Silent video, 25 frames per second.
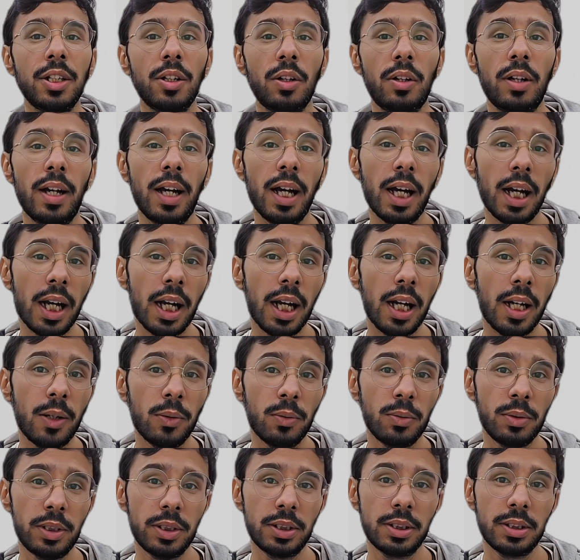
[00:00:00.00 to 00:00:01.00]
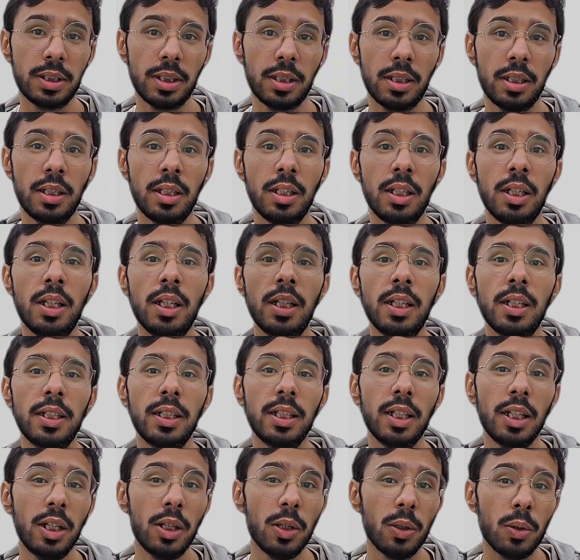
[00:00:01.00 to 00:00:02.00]
your accounts.
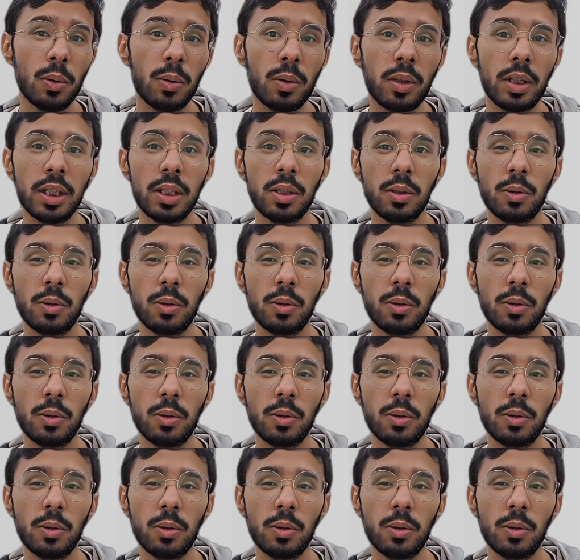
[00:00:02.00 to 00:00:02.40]
The lower